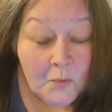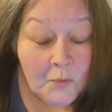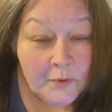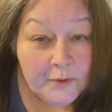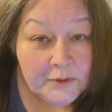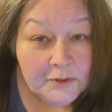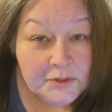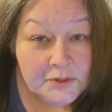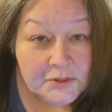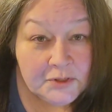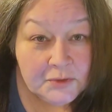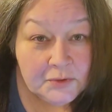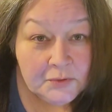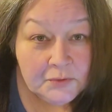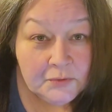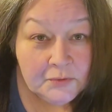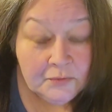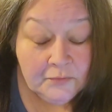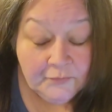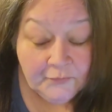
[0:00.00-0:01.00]
I'm going
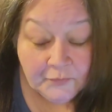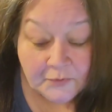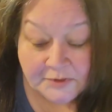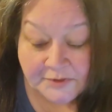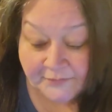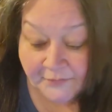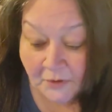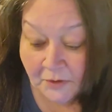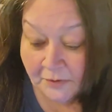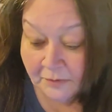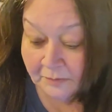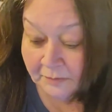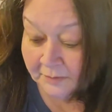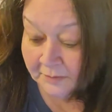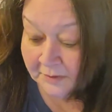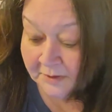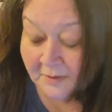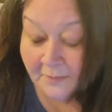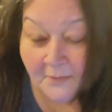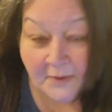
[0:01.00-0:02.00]
to, first of all,
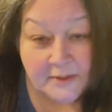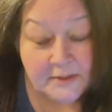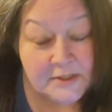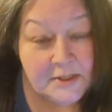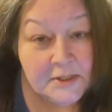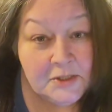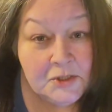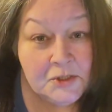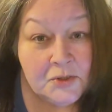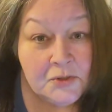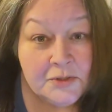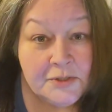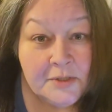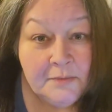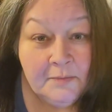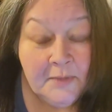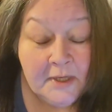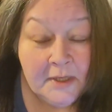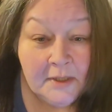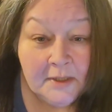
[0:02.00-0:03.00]
get my tinctures
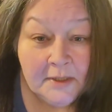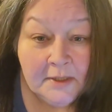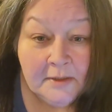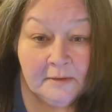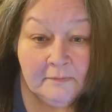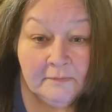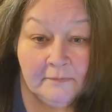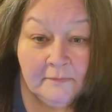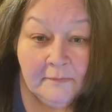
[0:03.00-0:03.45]
in my gut.